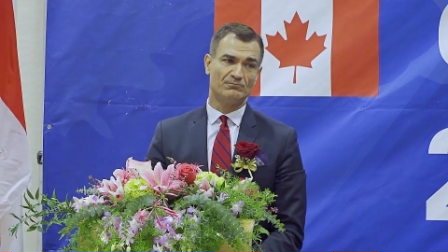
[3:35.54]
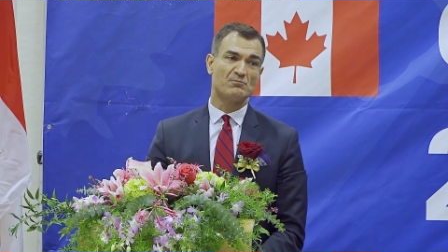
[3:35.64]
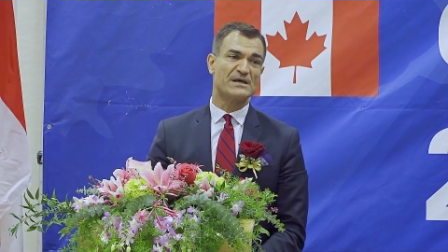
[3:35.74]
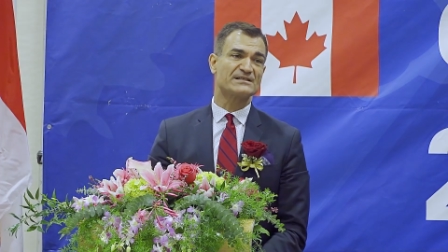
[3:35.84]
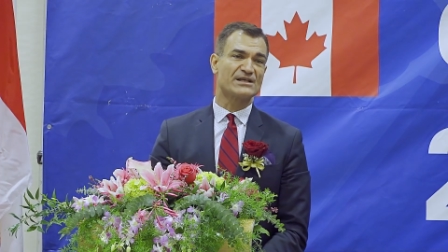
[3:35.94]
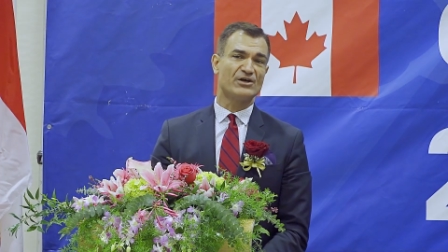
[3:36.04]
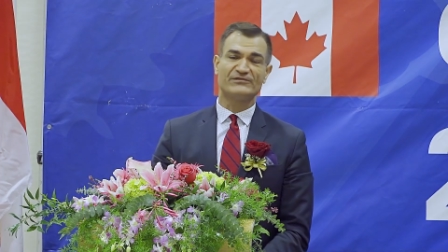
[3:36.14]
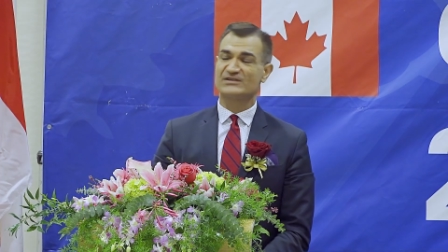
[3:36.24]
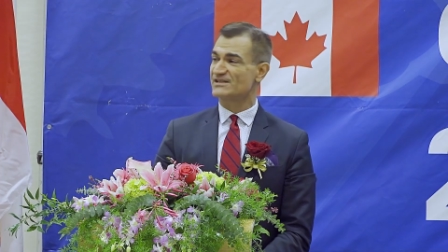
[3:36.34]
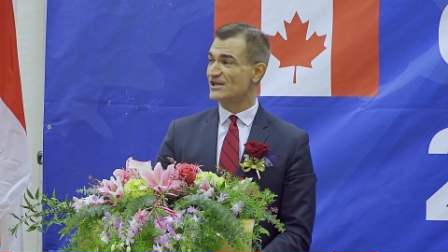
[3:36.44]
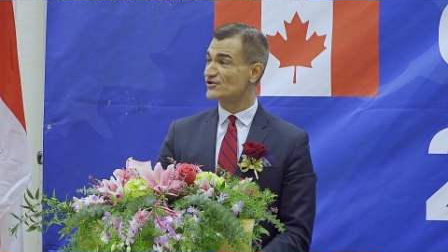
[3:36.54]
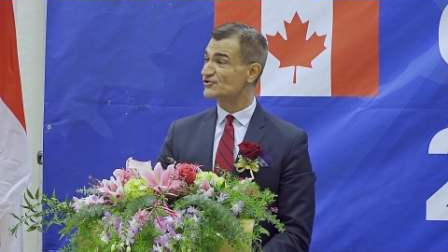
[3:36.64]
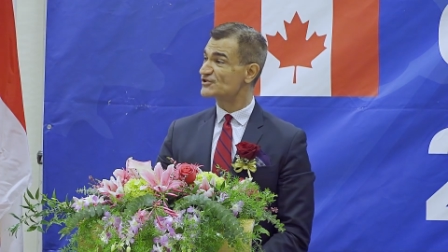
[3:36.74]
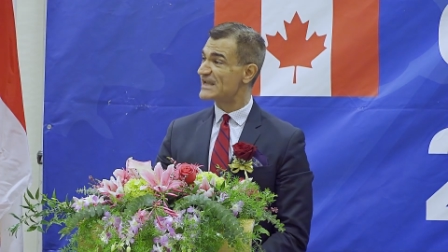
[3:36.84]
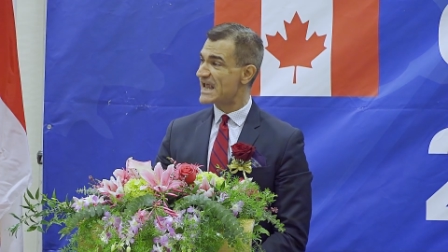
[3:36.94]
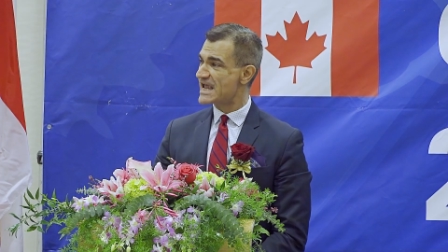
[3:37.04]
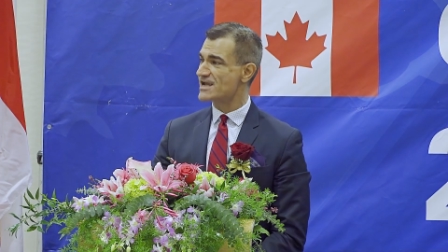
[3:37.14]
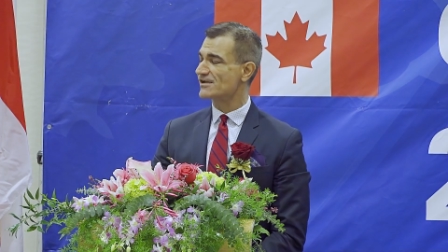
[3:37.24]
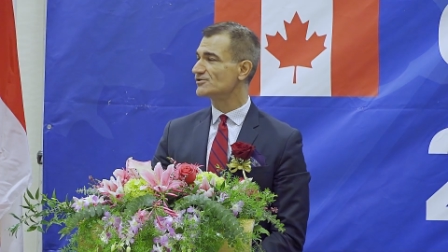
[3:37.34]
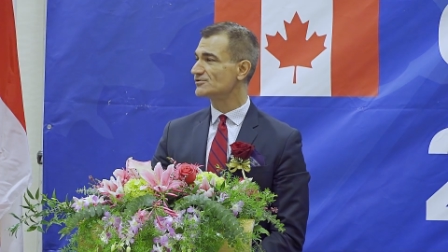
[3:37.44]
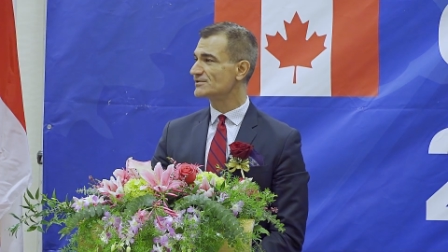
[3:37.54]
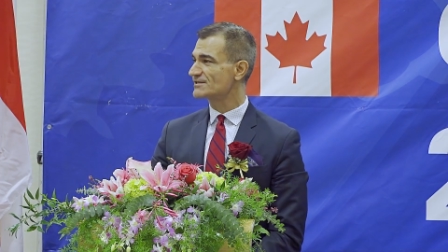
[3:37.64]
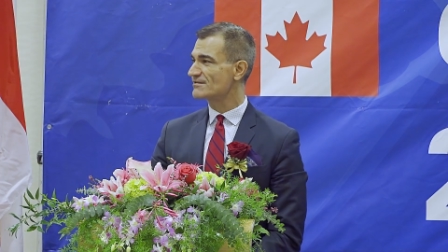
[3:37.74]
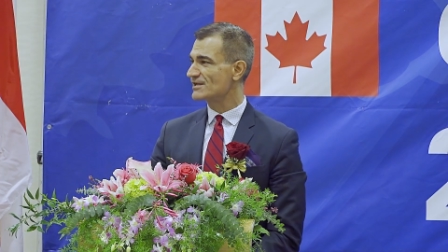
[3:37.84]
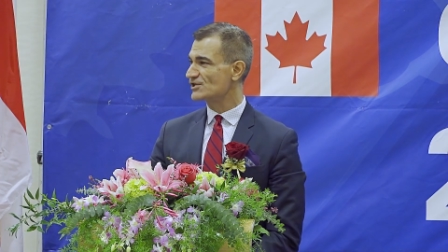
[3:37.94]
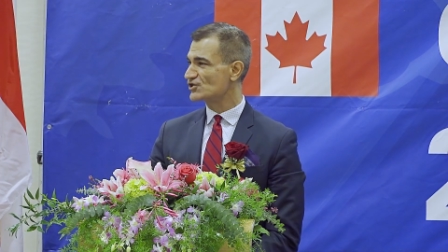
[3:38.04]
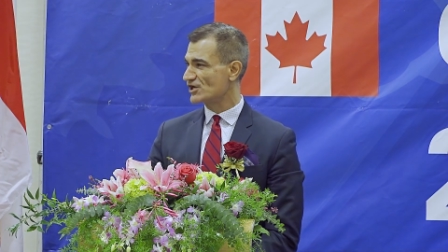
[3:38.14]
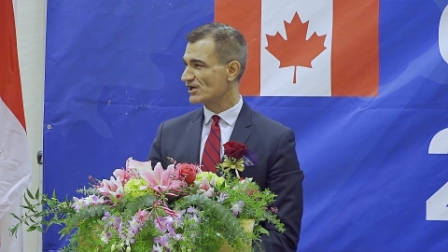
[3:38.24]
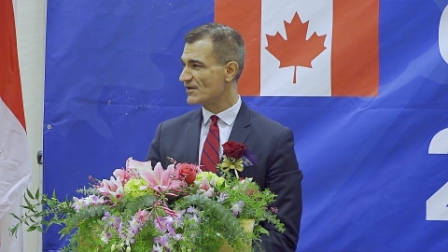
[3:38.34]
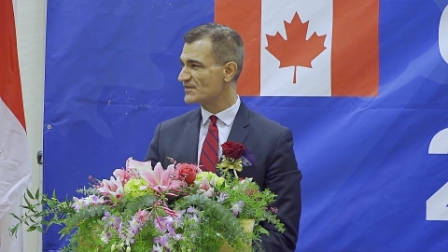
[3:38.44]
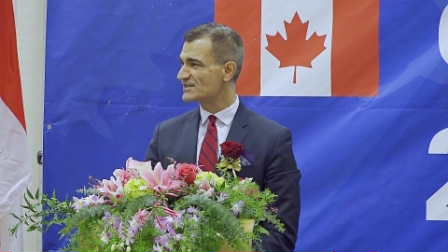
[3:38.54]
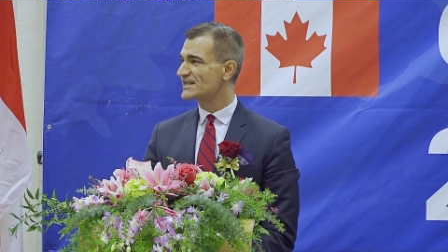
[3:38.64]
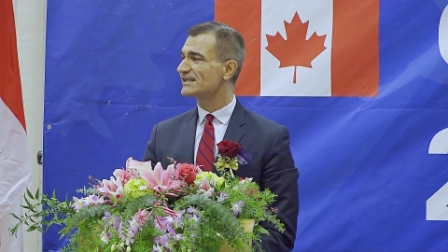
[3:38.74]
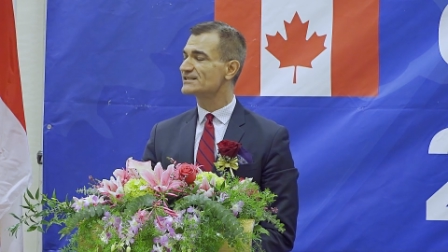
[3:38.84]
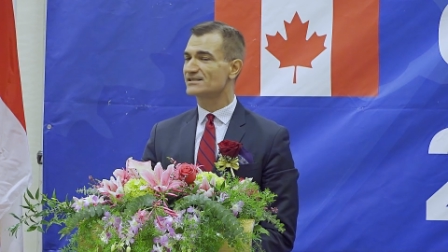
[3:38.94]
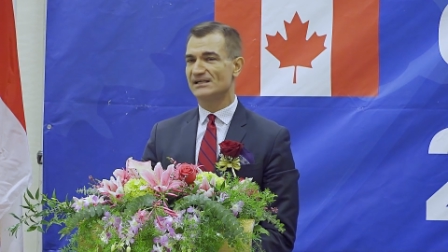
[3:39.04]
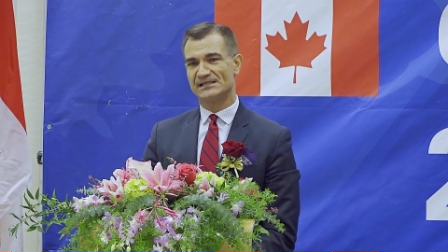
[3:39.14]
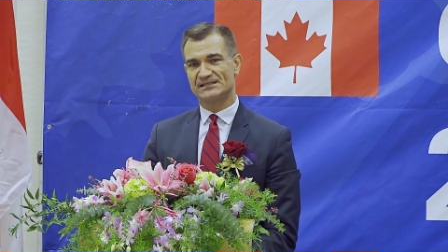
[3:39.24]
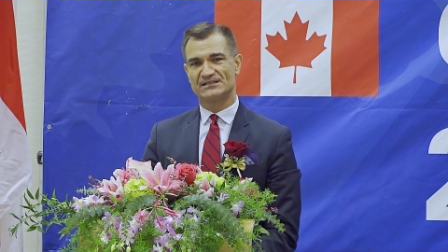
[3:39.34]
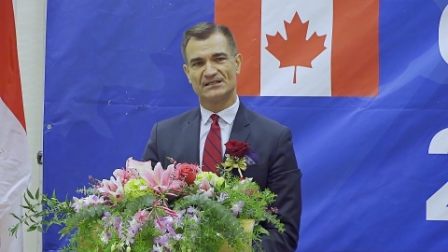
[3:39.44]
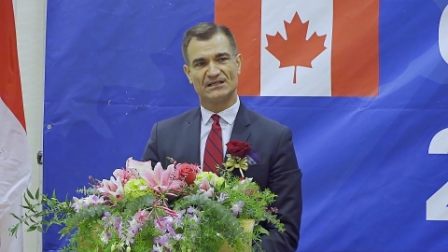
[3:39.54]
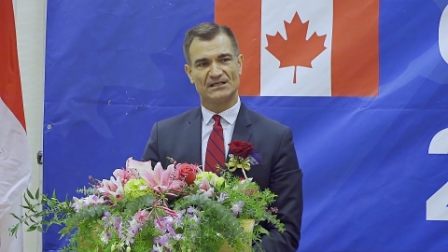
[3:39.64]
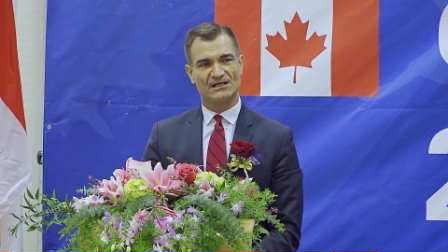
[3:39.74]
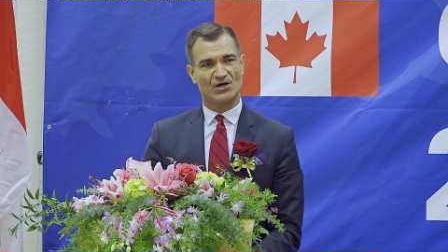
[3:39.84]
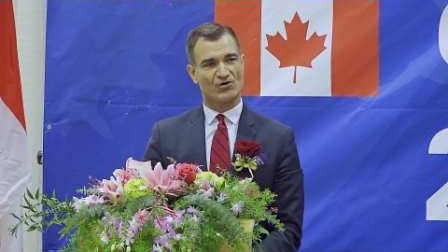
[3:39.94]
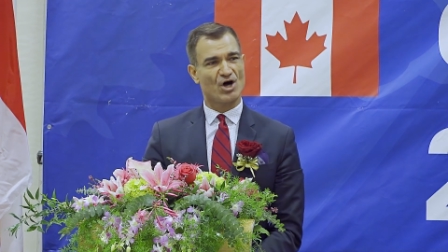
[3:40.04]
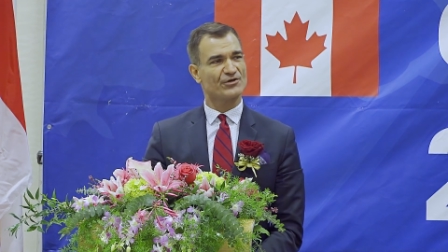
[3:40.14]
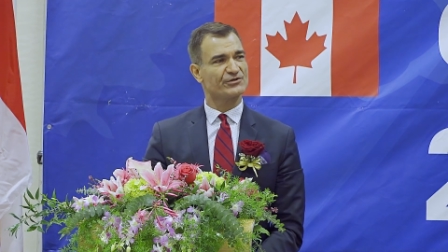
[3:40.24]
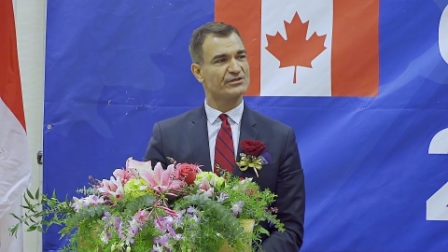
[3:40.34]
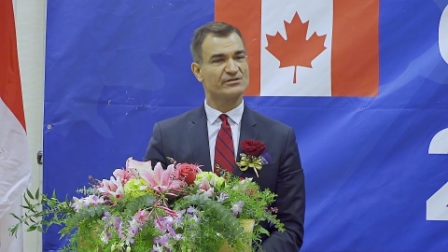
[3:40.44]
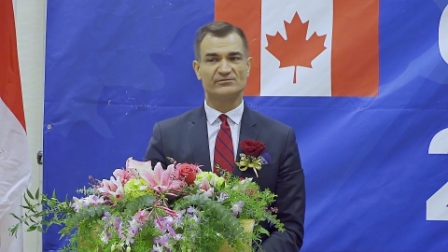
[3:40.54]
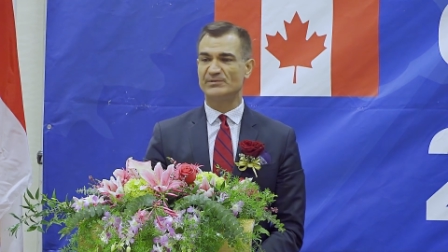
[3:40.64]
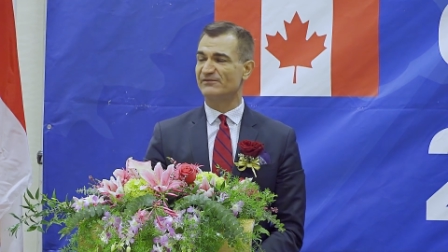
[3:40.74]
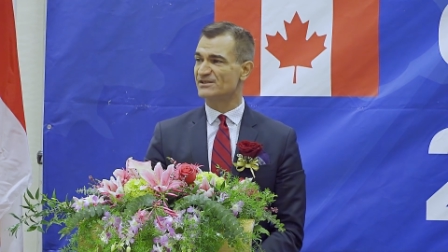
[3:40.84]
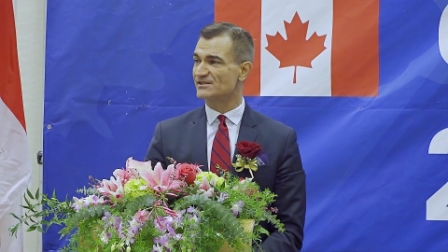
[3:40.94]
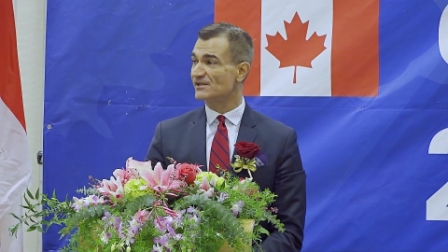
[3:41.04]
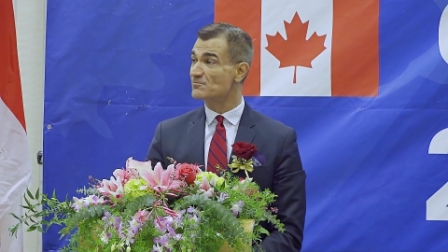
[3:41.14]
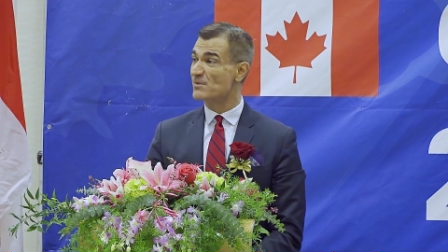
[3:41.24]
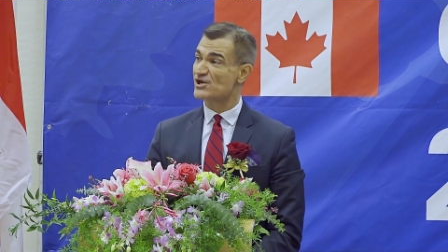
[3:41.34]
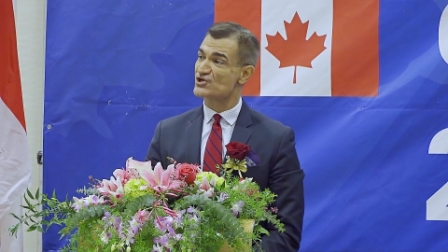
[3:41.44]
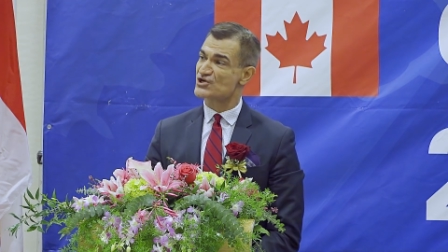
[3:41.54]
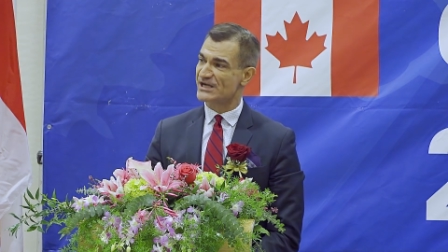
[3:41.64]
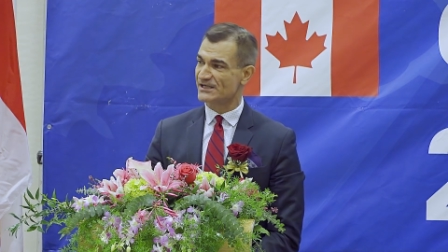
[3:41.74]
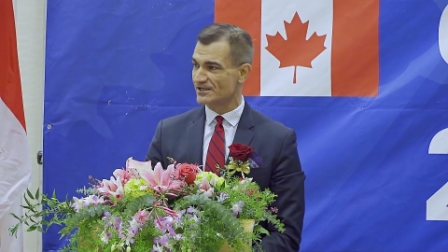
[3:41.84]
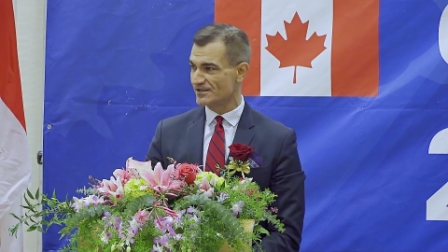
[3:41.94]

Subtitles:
Myself and Senator Day, who is the chair on the Senate side, are honored to be visiting Beijing